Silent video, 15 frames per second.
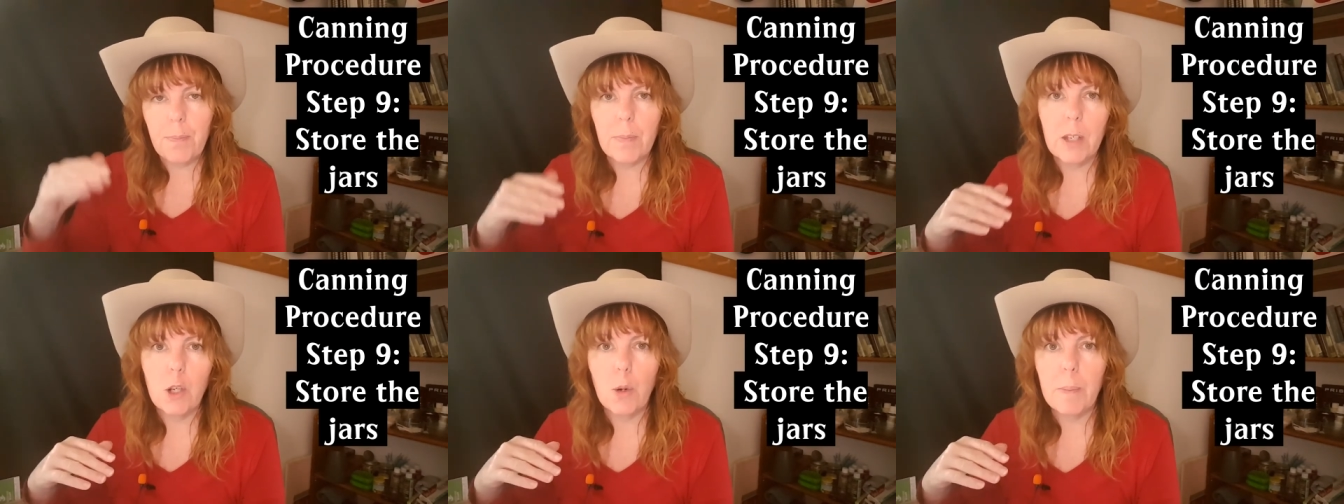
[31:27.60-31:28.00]

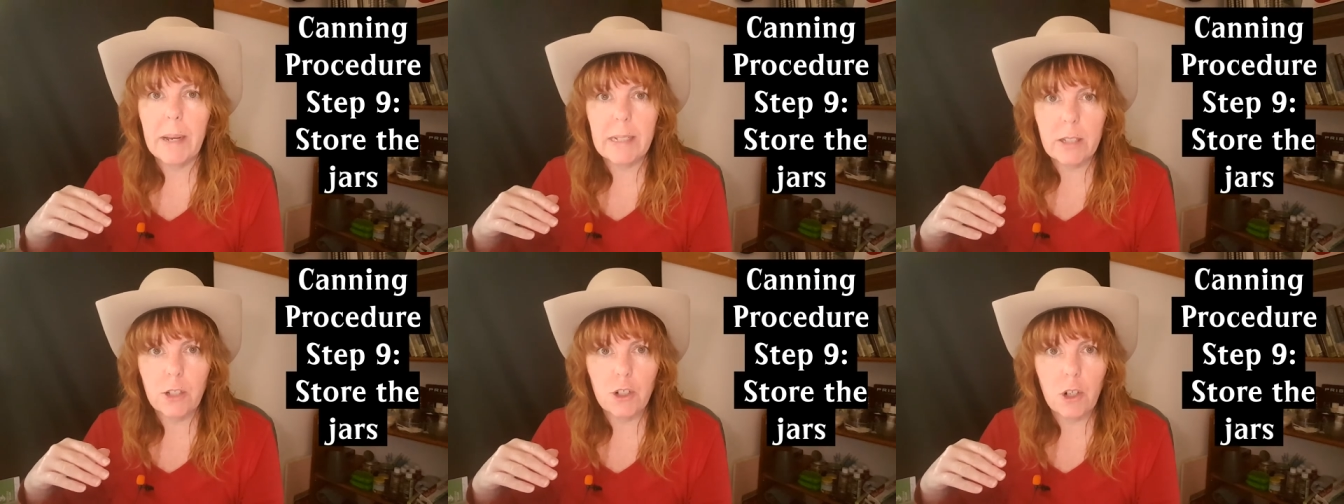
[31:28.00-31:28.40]
your
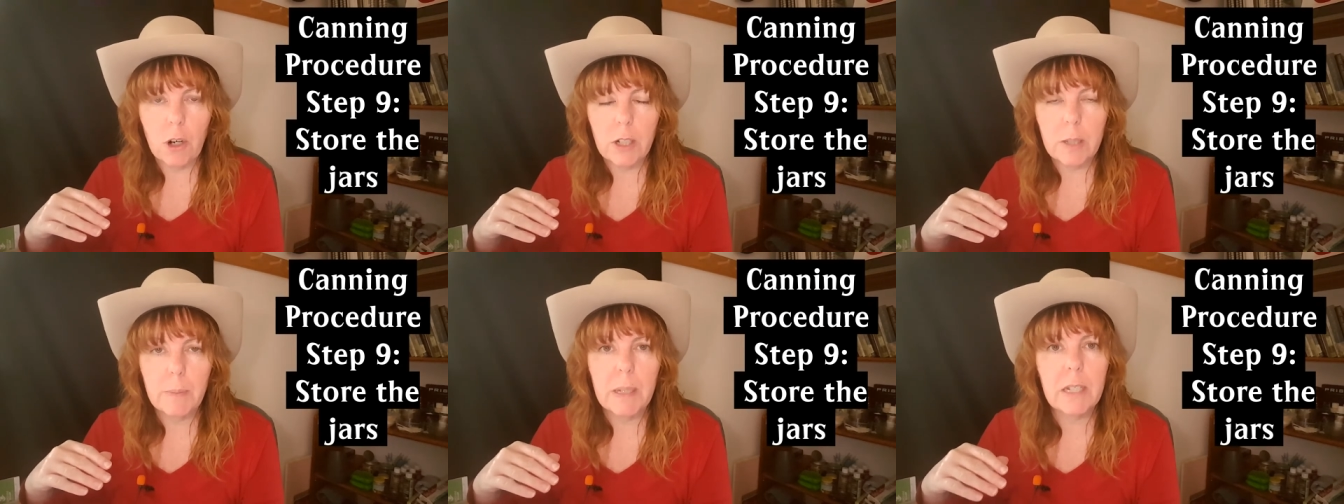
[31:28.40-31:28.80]
mason
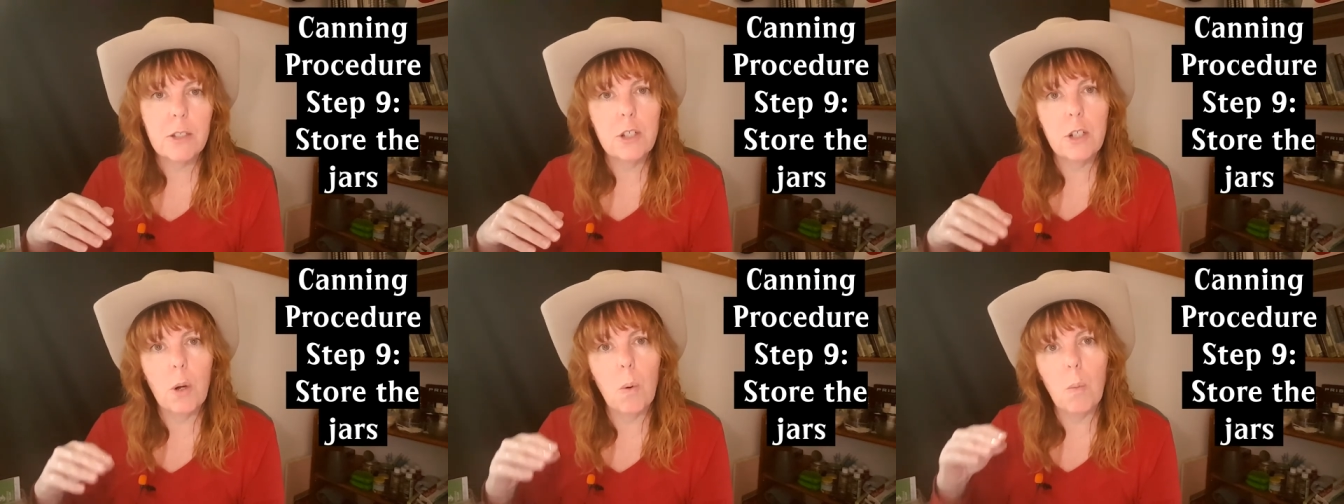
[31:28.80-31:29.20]
jars
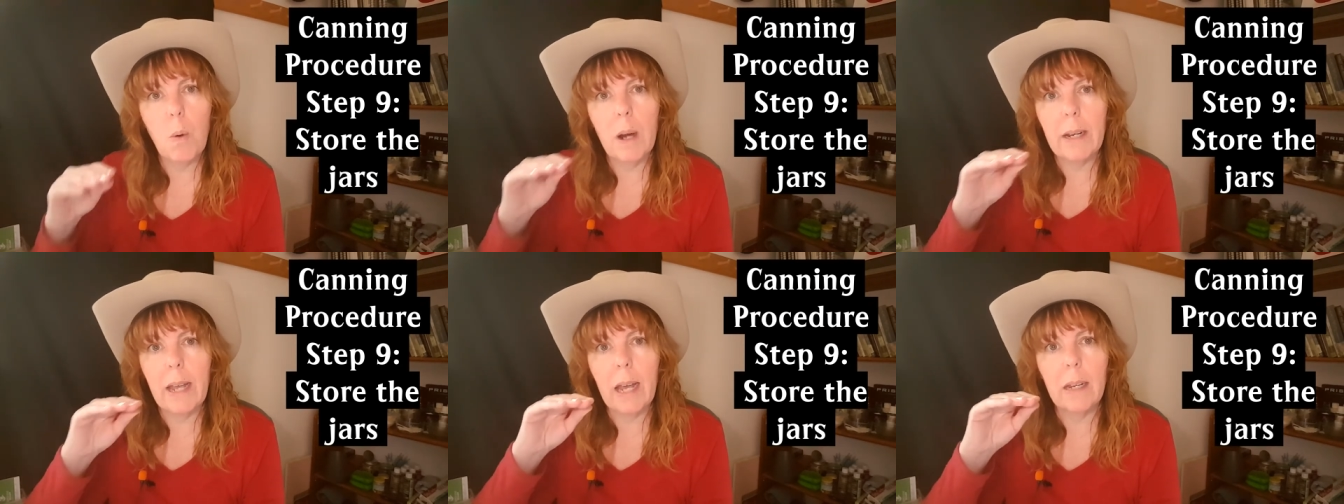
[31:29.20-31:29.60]
because you don't
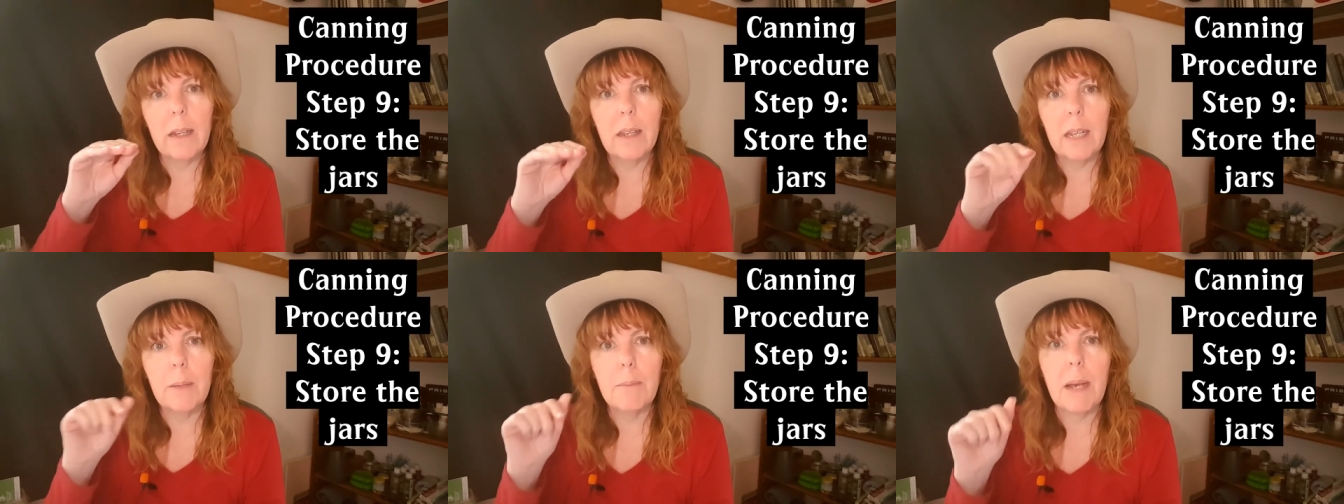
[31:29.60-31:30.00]
want
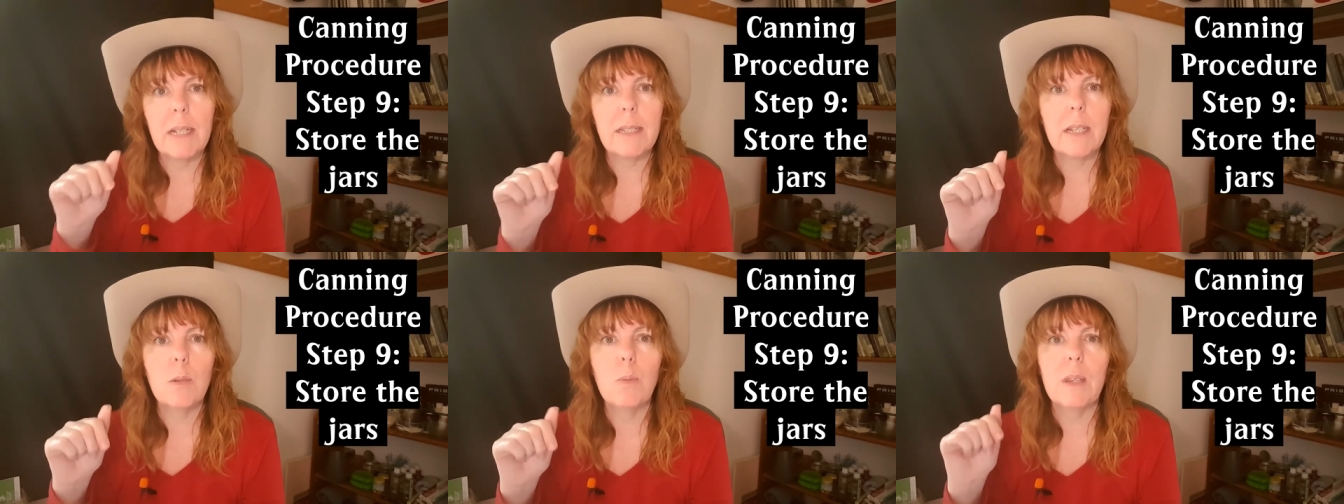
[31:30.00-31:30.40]
anything
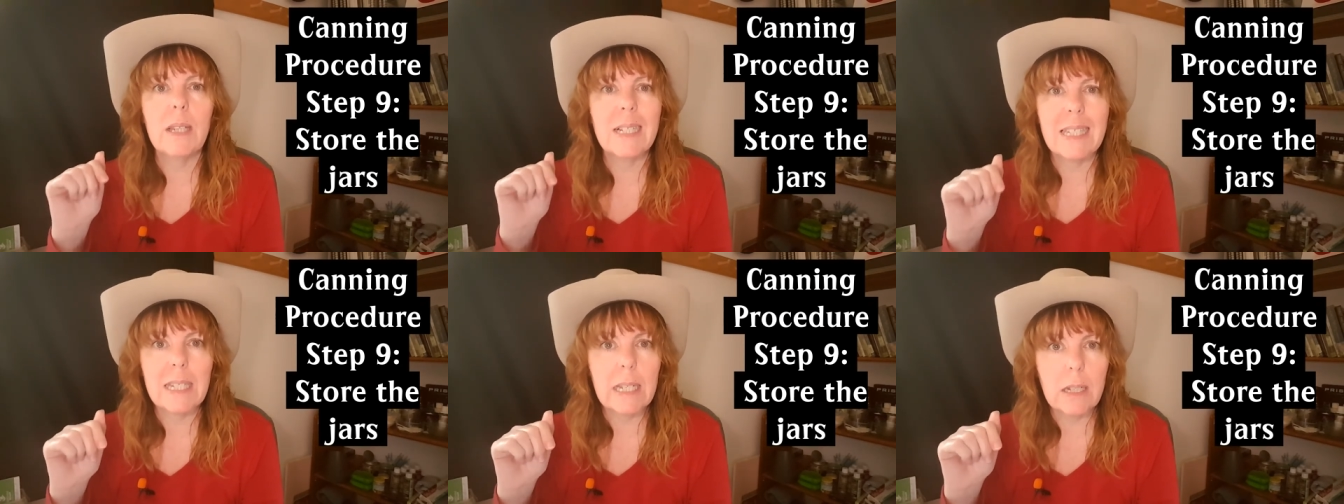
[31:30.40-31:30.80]
messing with
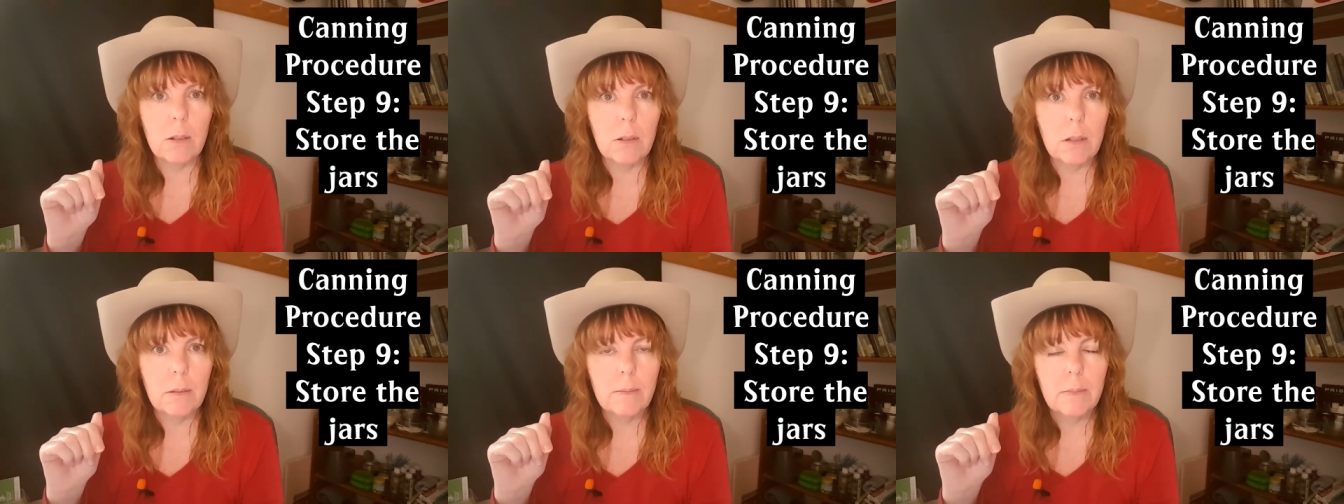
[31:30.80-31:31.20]
the
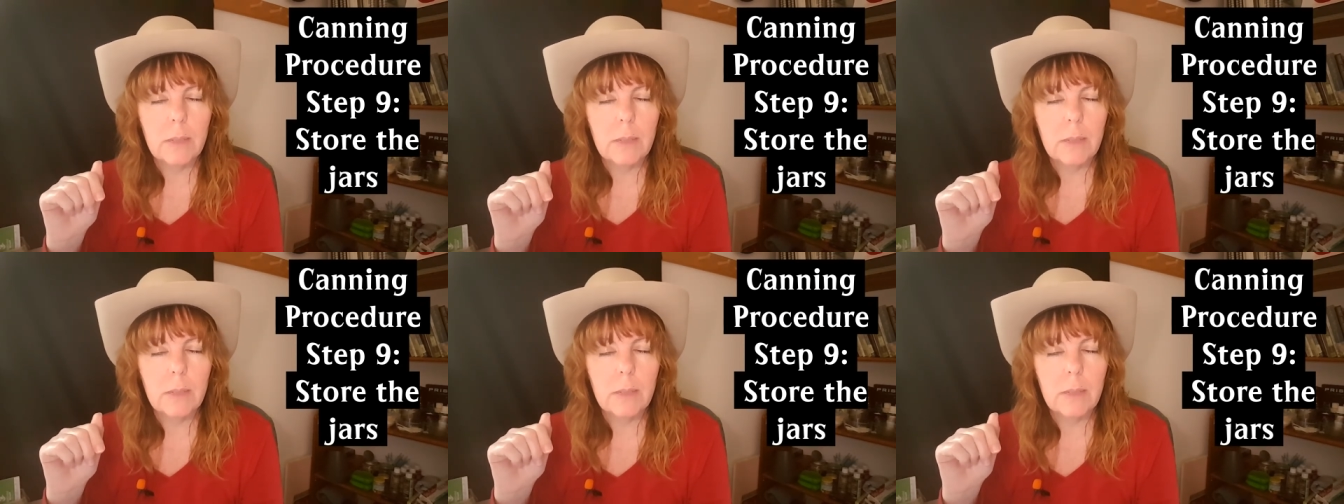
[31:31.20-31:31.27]
seal.